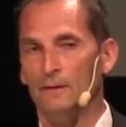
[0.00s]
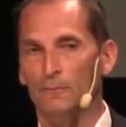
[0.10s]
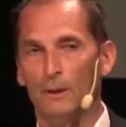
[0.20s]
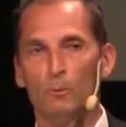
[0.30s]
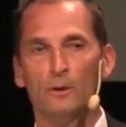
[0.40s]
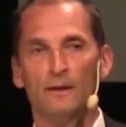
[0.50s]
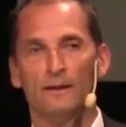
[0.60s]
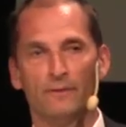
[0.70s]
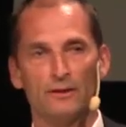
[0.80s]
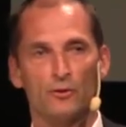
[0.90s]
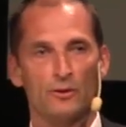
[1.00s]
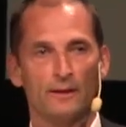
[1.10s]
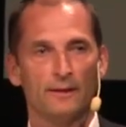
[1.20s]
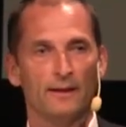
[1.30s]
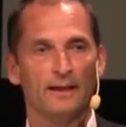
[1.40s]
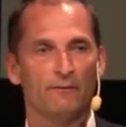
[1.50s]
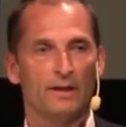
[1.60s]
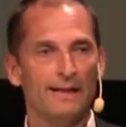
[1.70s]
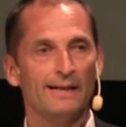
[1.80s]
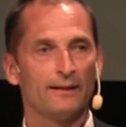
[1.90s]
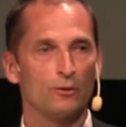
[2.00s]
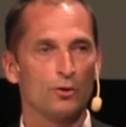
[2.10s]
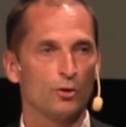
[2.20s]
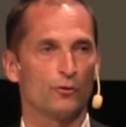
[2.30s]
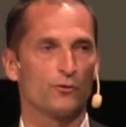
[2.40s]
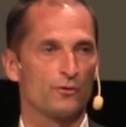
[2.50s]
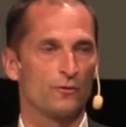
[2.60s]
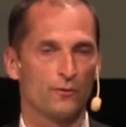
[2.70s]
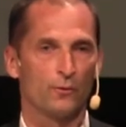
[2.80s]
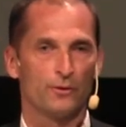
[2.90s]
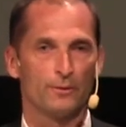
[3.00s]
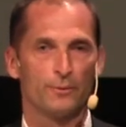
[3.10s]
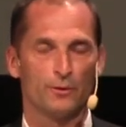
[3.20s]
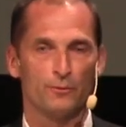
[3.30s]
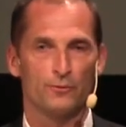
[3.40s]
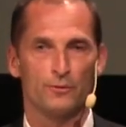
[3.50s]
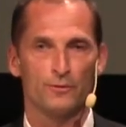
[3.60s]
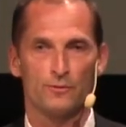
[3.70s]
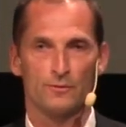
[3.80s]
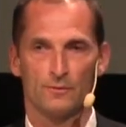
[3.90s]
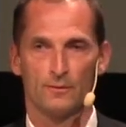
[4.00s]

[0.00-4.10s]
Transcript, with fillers: We will eventually then have a higher cost for the producers,